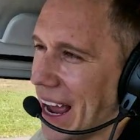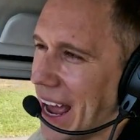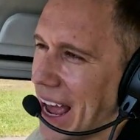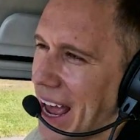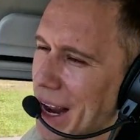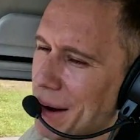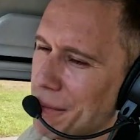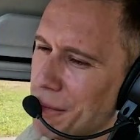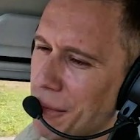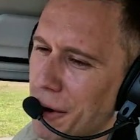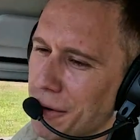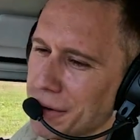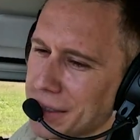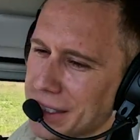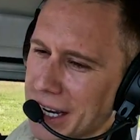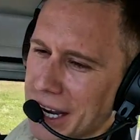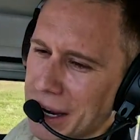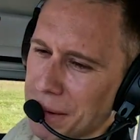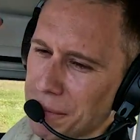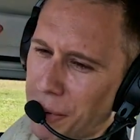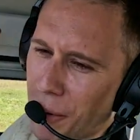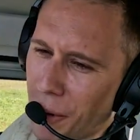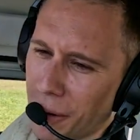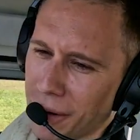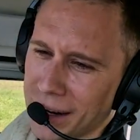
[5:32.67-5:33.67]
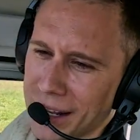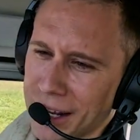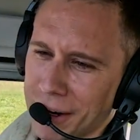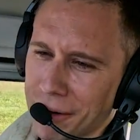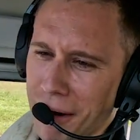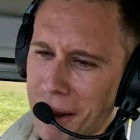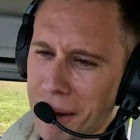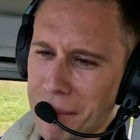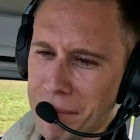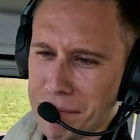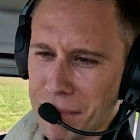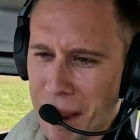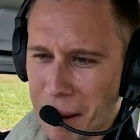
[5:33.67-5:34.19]
And most importantly,
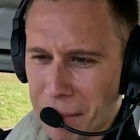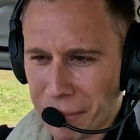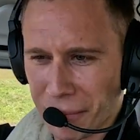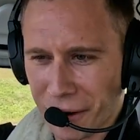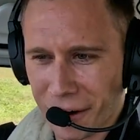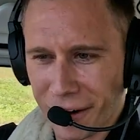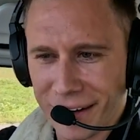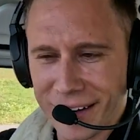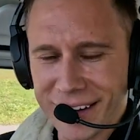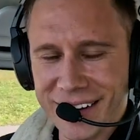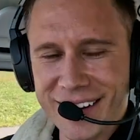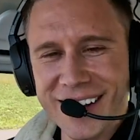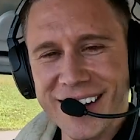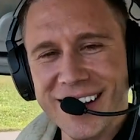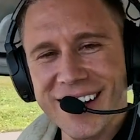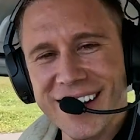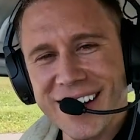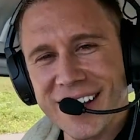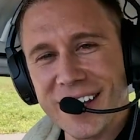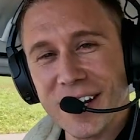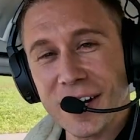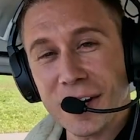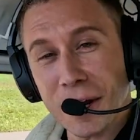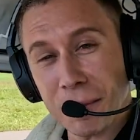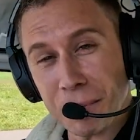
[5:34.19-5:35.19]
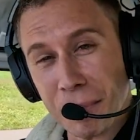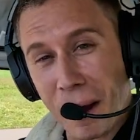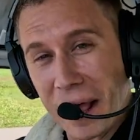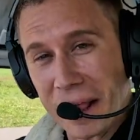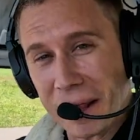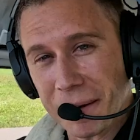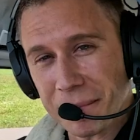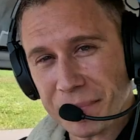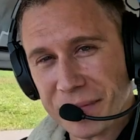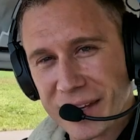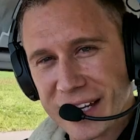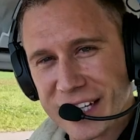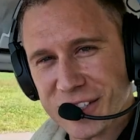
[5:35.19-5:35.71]
remember, good
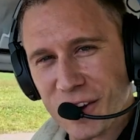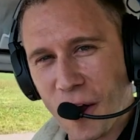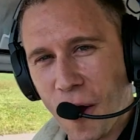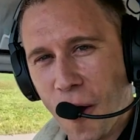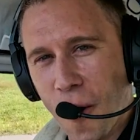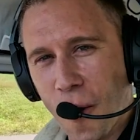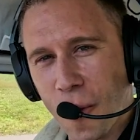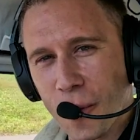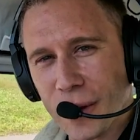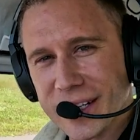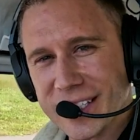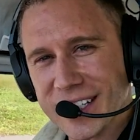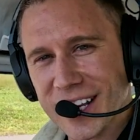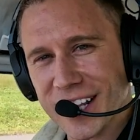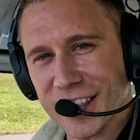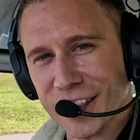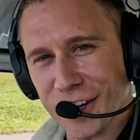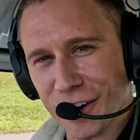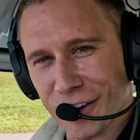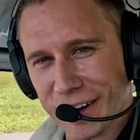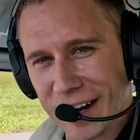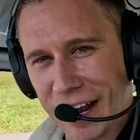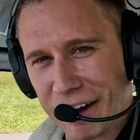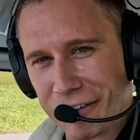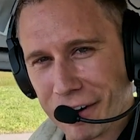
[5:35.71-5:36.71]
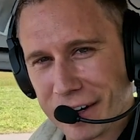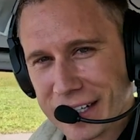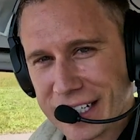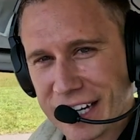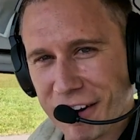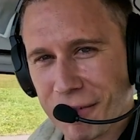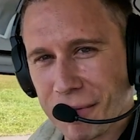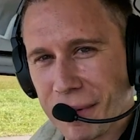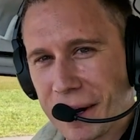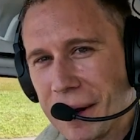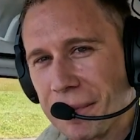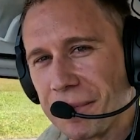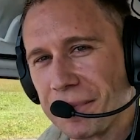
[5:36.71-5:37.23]
pilot is always learning. Have a great day,
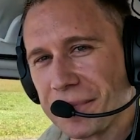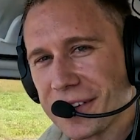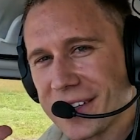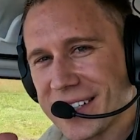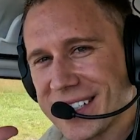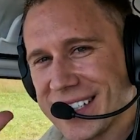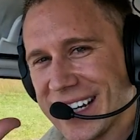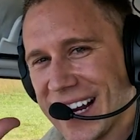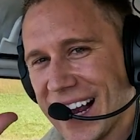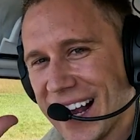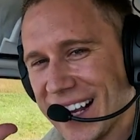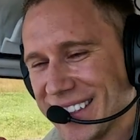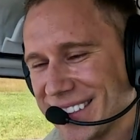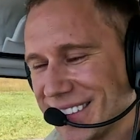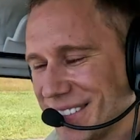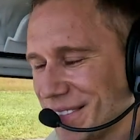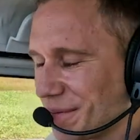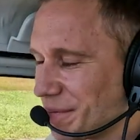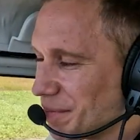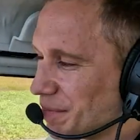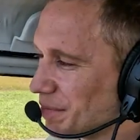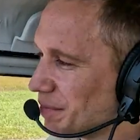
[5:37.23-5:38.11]
everybody. I'll see you.